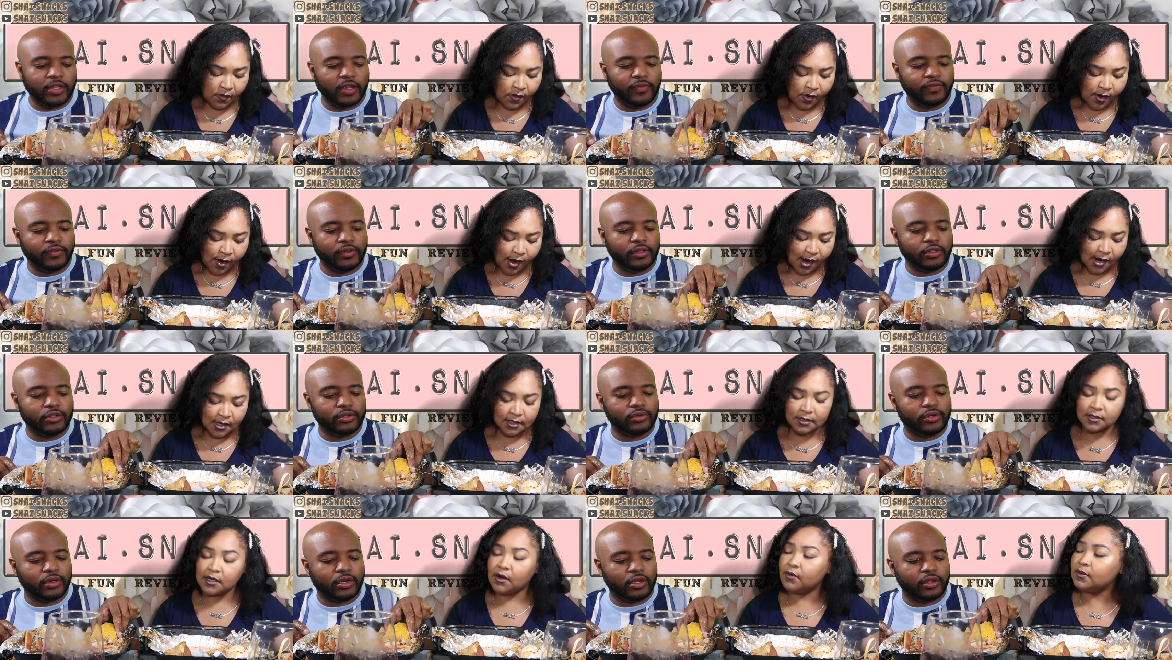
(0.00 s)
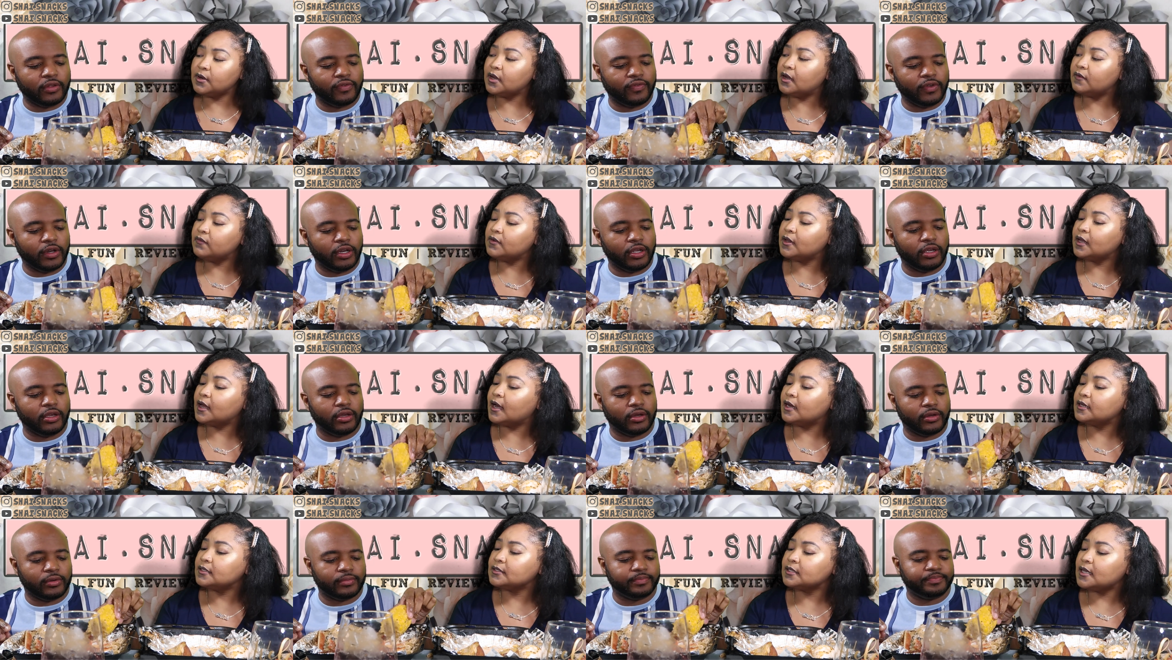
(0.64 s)
Speaker 1: so definitely do. So we definitely
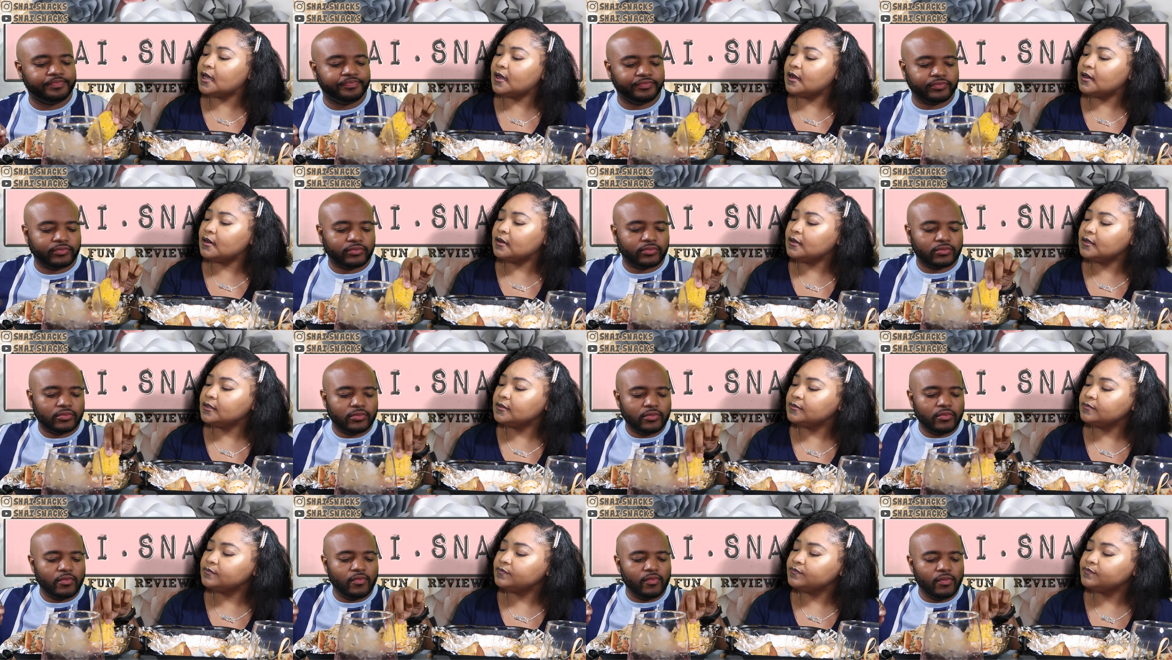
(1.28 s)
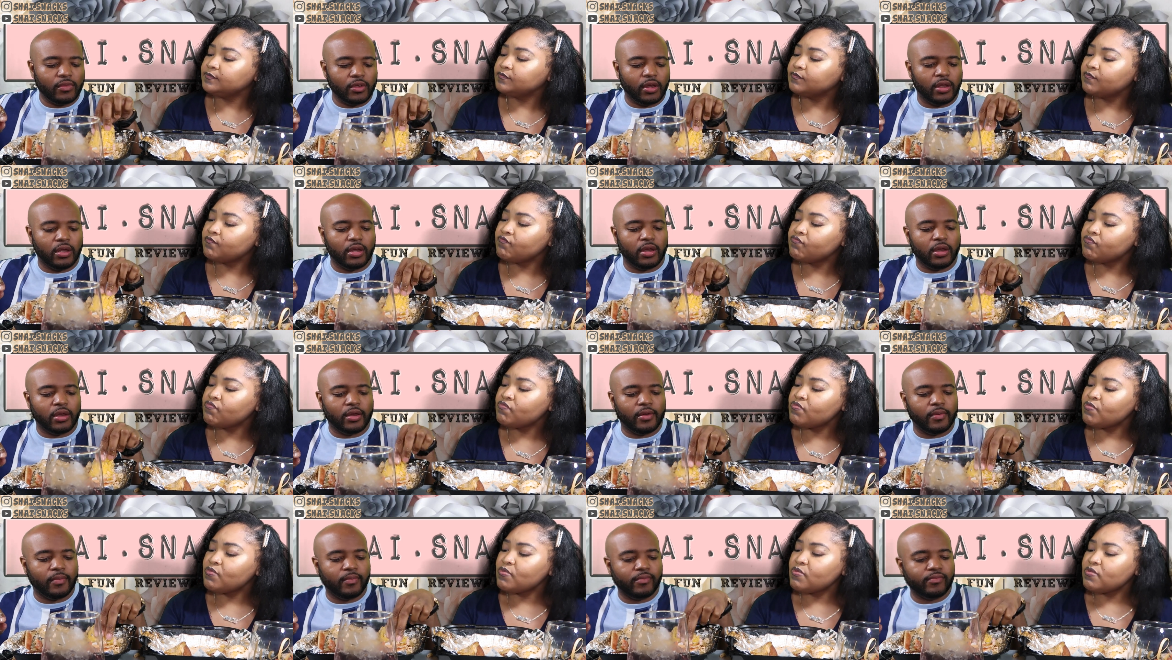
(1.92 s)
Speaker 2: video. got time.
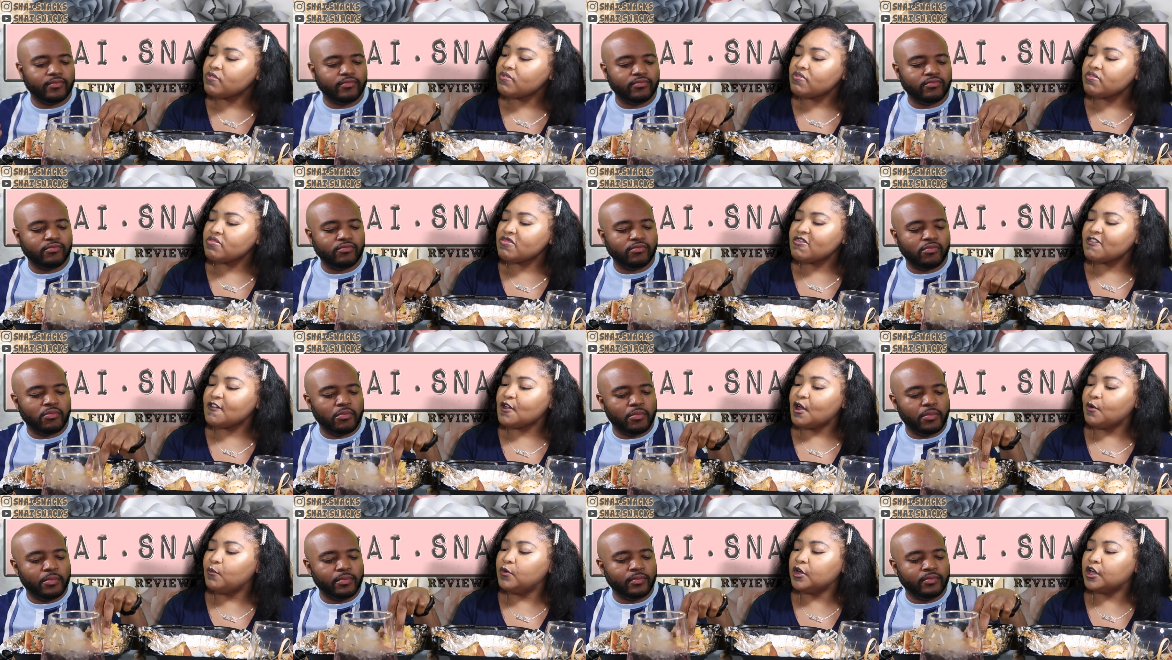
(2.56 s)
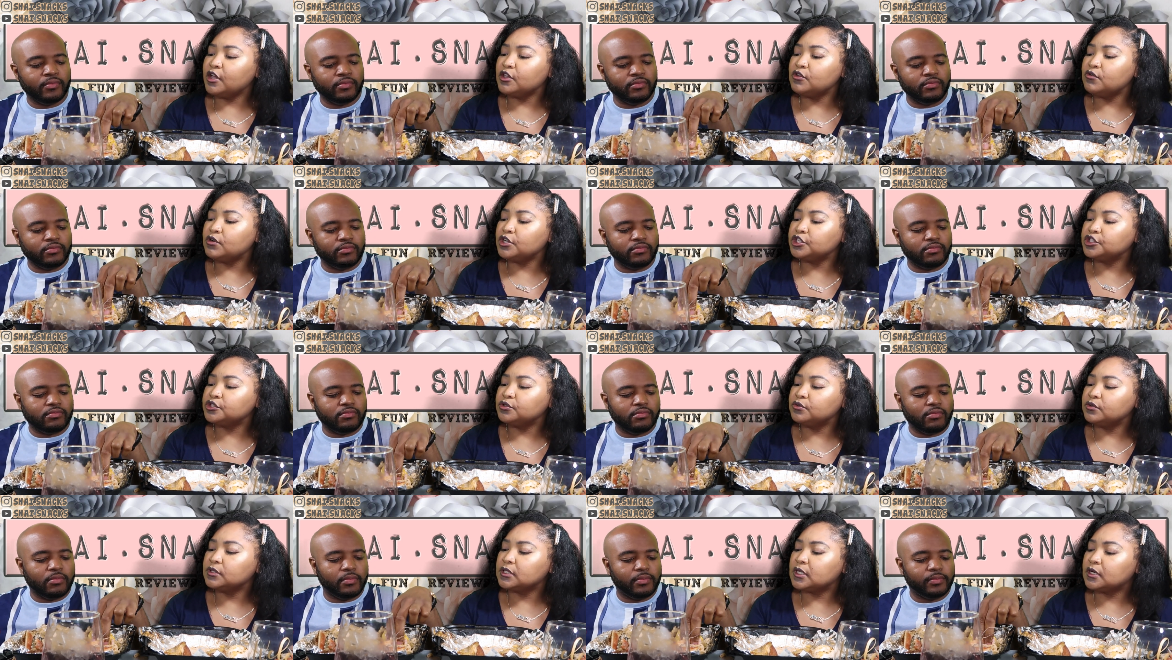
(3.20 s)
Yeah, and we could you could
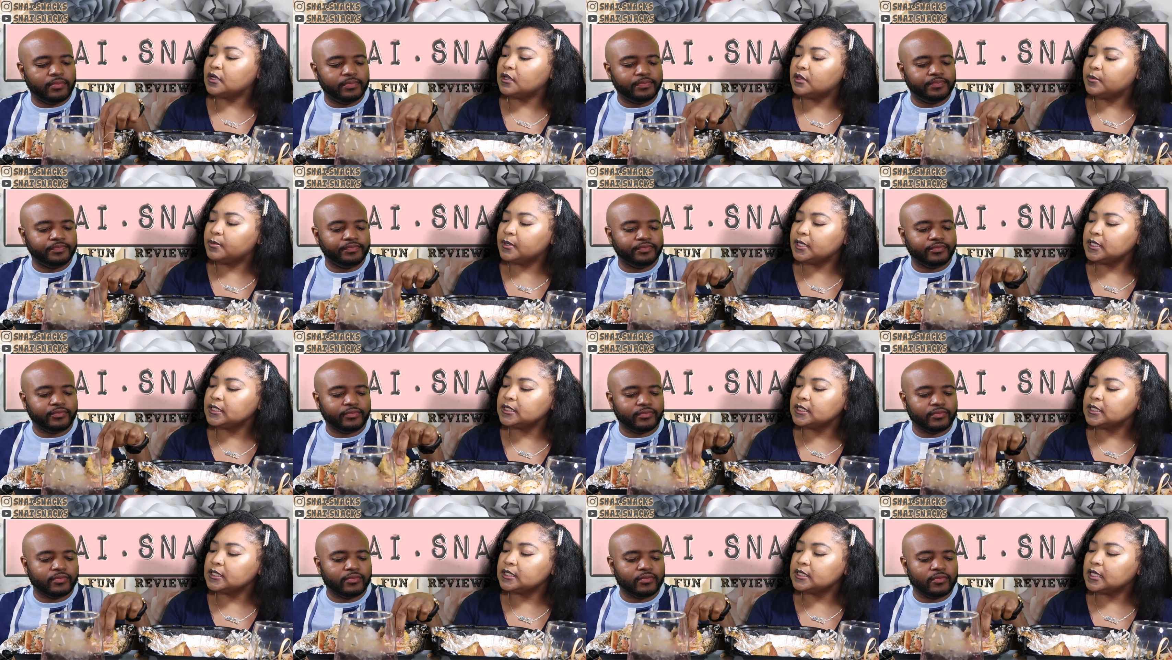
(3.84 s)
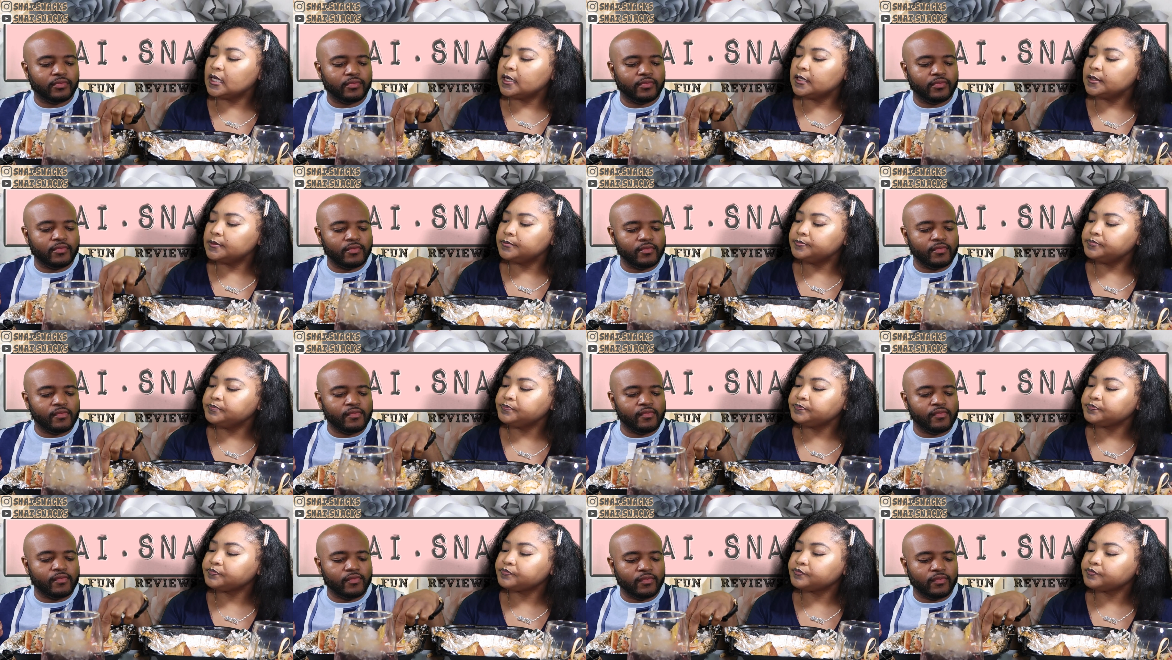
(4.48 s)
choose another place this time.